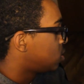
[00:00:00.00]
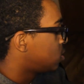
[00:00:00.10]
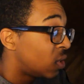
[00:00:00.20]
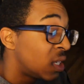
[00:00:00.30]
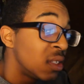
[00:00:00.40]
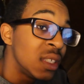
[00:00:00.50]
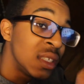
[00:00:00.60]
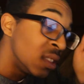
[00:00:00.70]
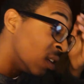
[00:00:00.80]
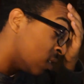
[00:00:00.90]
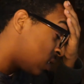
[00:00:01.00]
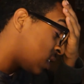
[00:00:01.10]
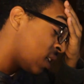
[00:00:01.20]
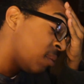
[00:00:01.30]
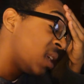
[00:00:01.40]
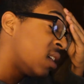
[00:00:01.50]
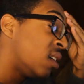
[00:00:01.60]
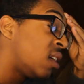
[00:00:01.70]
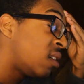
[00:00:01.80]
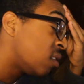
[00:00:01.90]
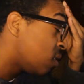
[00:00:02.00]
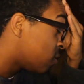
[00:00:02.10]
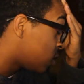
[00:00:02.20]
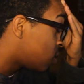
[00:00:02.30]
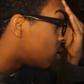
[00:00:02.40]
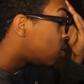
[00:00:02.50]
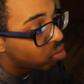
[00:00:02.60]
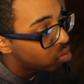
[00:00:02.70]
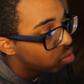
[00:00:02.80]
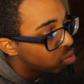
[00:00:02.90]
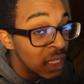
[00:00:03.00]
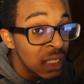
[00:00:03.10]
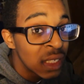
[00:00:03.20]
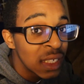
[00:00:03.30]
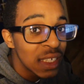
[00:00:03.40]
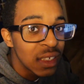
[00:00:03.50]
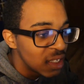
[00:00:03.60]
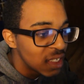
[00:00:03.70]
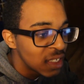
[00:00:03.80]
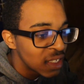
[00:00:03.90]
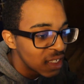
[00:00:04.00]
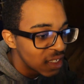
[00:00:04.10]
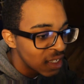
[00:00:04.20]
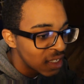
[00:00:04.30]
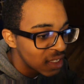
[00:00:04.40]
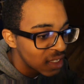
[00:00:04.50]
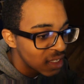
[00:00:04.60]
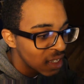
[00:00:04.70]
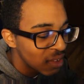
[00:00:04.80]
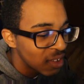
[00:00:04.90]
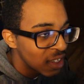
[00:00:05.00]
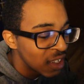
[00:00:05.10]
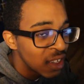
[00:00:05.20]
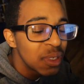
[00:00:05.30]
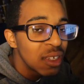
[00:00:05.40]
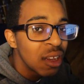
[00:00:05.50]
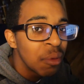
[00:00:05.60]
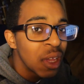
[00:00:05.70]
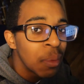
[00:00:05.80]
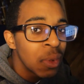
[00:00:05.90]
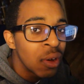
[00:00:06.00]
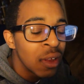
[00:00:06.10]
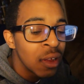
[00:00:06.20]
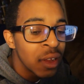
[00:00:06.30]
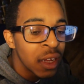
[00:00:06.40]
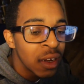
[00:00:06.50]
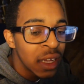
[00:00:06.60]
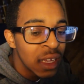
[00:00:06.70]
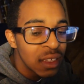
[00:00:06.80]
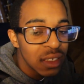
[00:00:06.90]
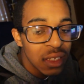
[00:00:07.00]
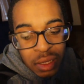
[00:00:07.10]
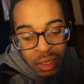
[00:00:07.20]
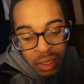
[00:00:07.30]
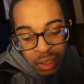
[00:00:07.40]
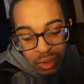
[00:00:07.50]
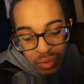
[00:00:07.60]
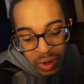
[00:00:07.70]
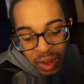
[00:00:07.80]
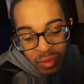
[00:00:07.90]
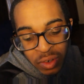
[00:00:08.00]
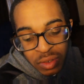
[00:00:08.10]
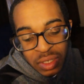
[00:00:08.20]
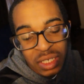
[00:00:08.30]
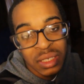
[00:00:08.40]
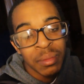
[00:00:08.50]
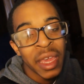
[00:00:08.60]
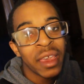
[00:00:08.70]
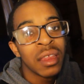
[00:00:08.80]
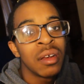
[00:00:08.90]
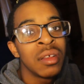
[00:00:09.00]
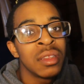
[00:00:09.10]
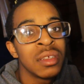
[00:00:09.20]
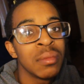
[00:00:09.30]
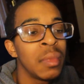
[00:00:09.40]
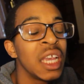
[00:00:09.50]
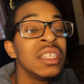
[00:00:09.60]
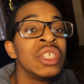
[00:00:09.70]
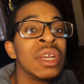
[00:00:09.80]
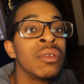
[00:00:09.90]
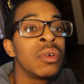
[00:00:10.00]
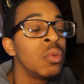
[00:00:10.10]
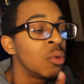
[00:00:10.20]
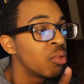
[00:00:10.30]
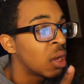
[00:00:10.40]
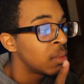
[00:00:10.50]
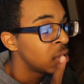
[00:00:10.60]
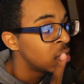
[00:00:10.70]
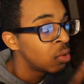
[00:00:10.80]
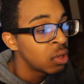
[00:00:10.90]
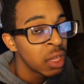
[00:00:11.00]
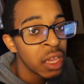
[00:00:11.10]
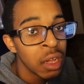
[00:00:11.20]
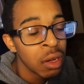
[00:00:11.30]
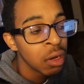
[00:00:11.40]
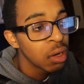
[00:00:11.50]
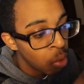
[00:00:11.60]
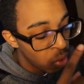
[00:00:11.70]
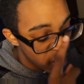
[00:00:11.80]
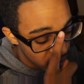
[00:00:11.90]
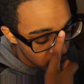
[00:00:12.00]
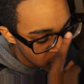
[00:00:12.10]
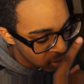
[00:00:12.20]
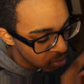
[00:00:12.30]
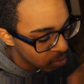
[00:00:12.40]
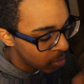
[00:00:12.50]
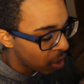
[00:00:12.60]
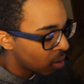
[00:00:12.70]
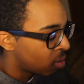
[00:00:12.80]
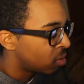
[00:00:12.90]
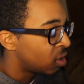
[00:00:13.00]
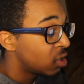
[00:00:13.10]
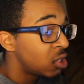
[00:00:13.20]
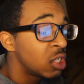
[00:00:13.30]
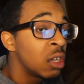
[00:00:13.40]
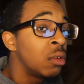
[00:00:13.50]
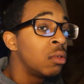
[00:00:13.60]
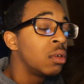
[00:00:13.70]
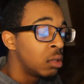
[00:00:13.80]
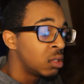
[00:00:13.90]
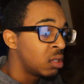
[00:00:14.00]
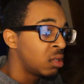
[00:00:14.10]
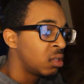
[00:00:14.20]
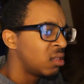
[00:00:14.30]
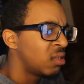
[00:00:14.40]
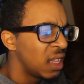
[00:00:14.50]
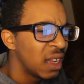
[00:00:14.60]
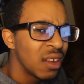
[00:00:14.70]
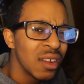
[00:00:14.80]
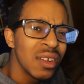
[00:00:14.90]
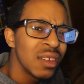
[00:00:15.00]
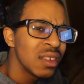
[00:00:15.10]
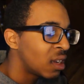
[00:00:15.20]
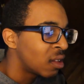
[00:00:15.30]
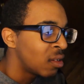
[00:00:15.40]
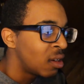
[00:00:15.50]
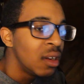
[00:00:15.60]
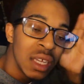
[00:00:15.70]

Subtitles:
What else is there to say, man? I don't even know. This is it, I guess. Not really. Still gonna be uploading on here, I guess. Whatever doesn't make it on the main channel will probably go on here. And whatever doesn't make it on this channel goes on there? I don't know.